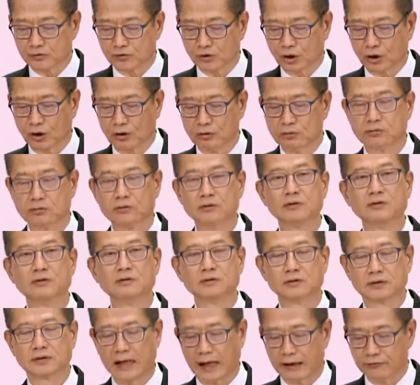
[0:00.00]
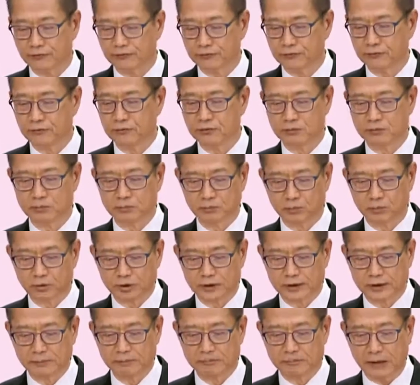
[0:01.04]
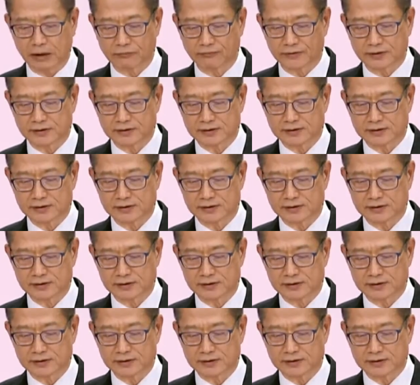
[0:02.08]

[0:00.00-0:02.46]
It will subsequently grow at a rate